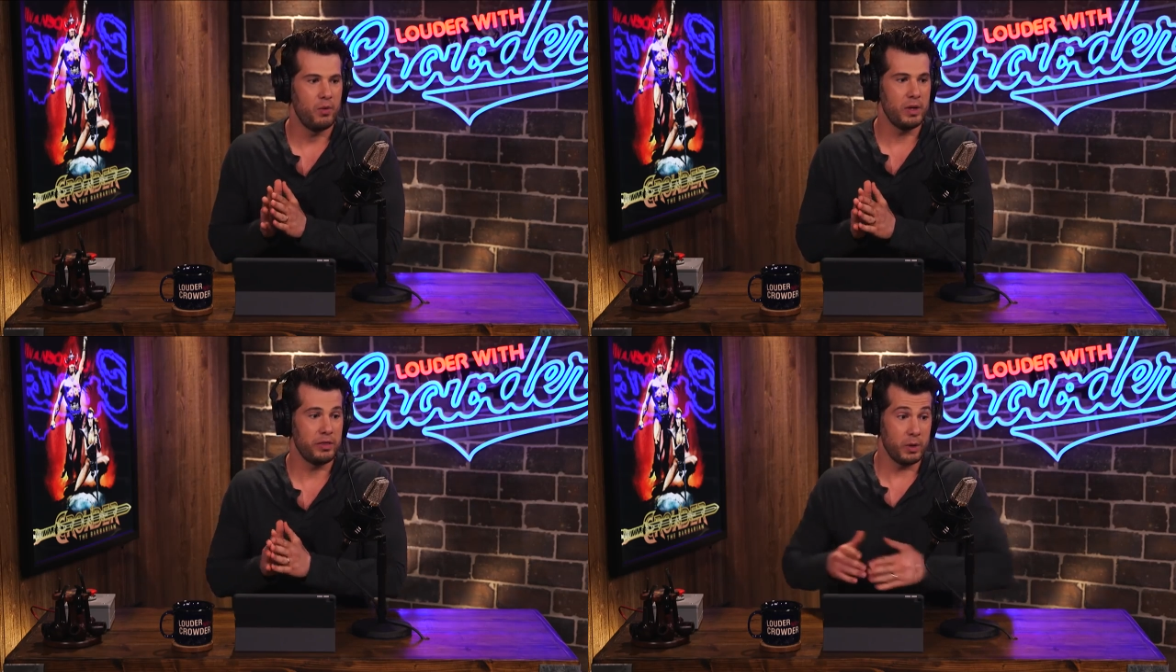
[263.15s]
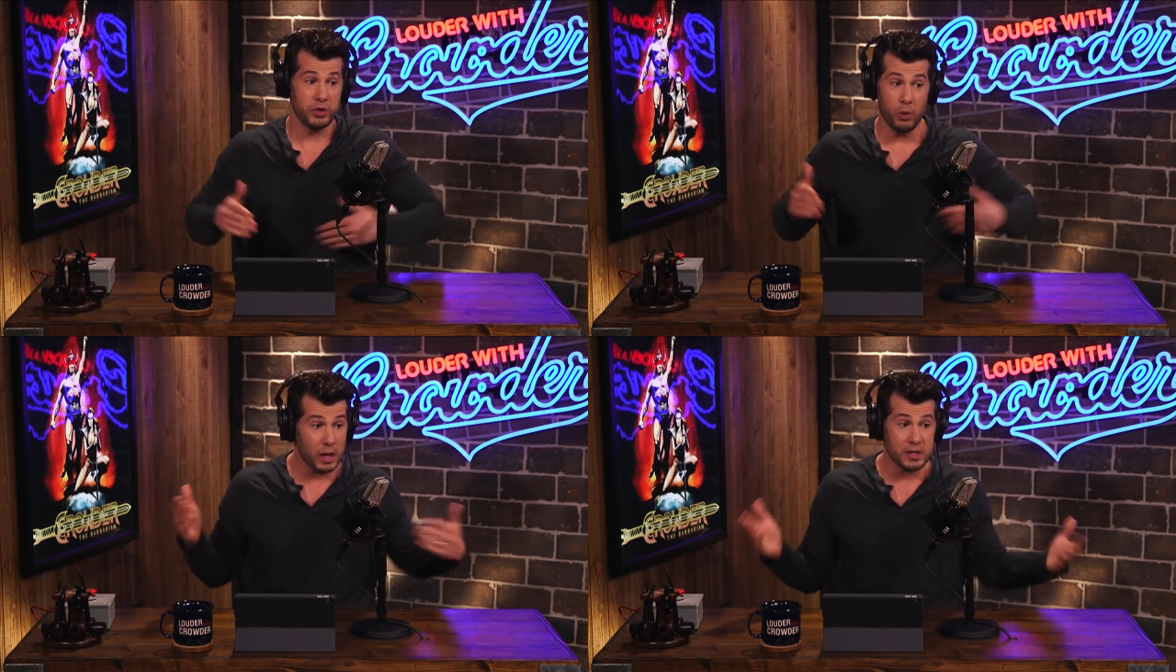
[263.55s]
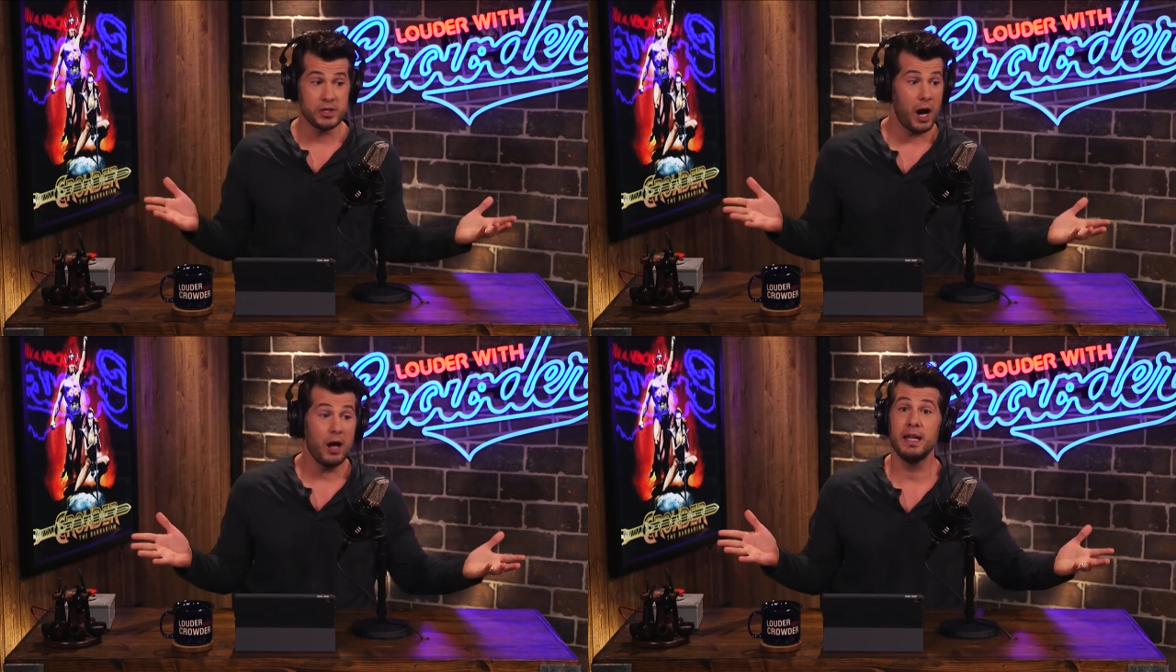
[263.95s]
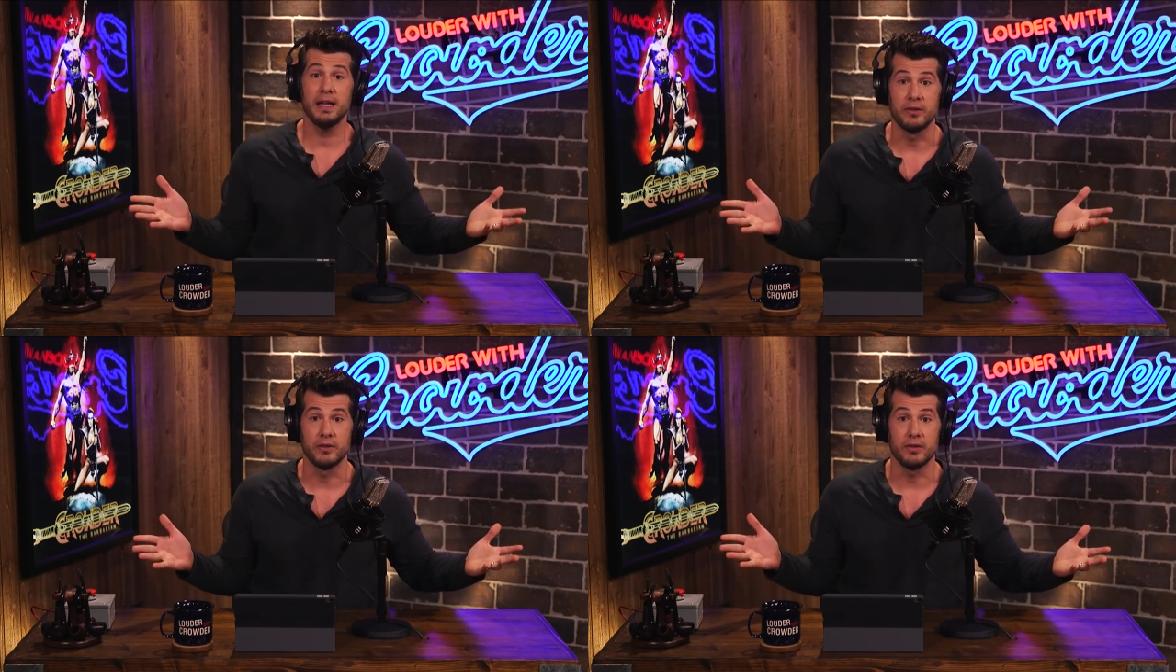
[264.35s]
with the once
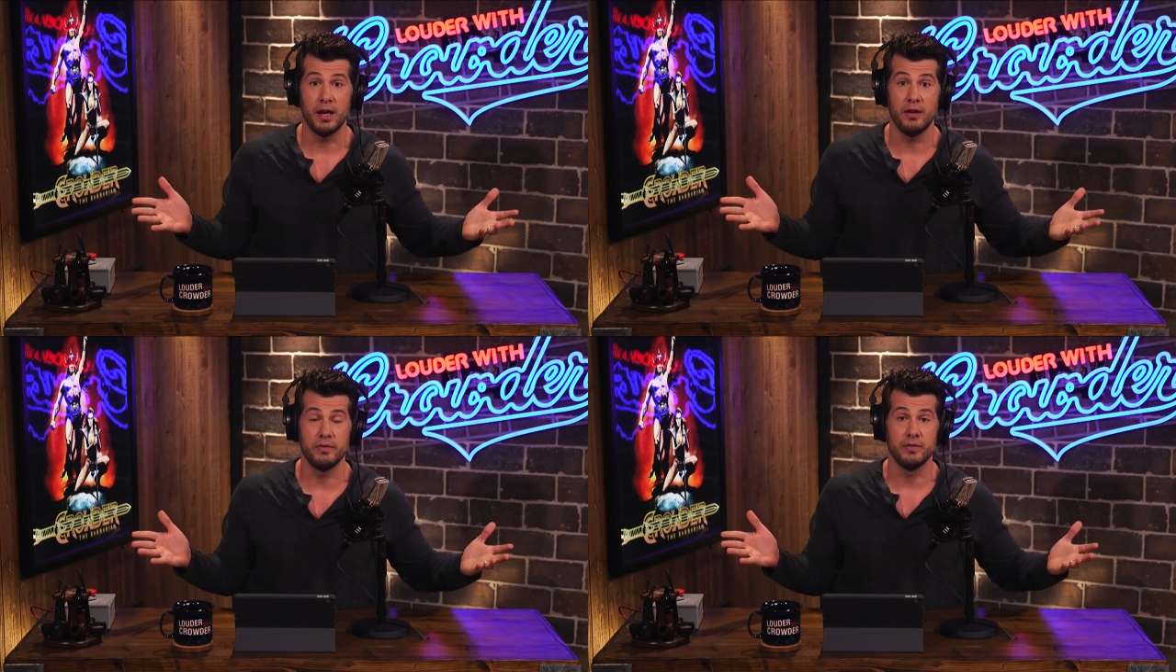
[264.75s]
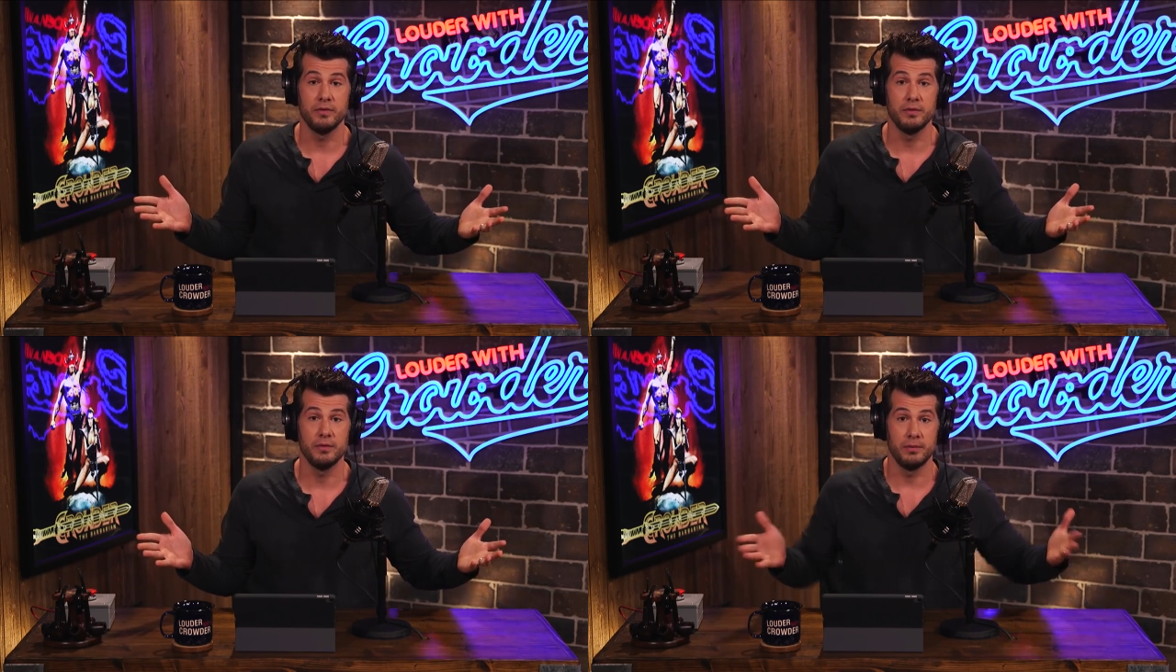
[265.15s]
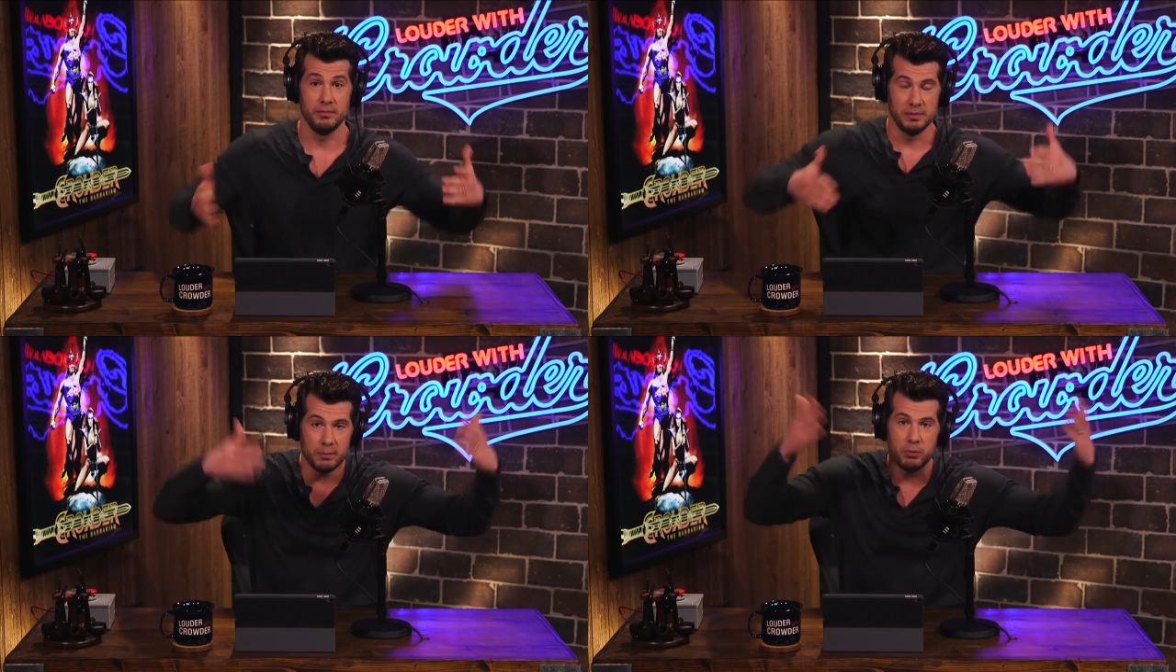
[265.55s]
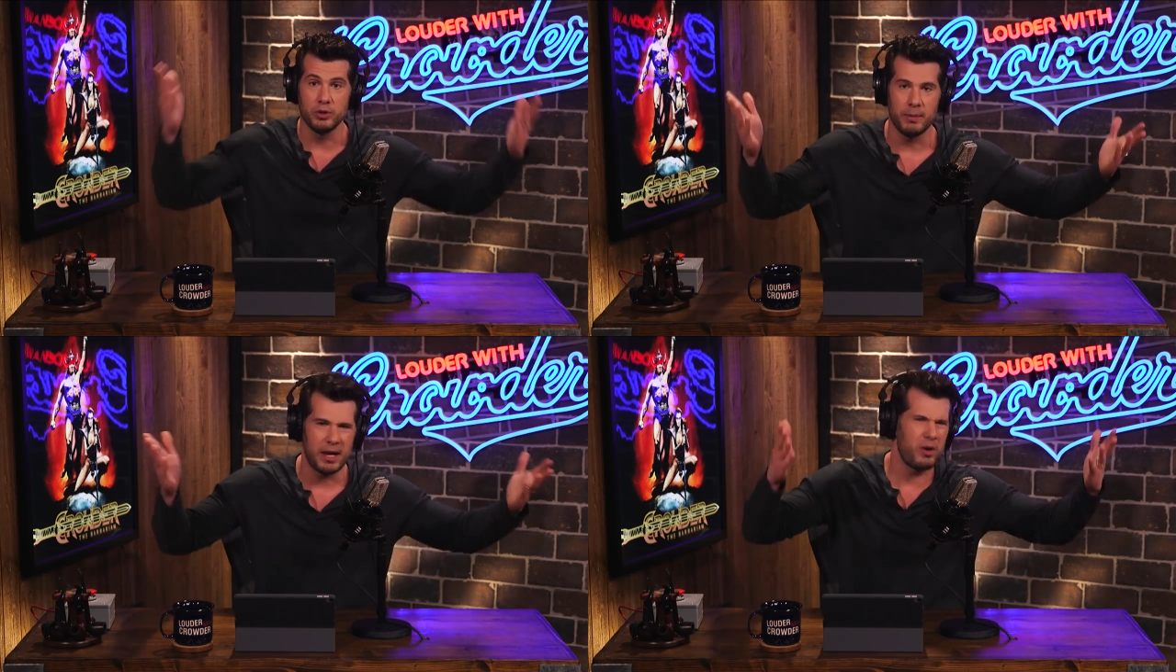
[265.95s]
darlings of liberaldom.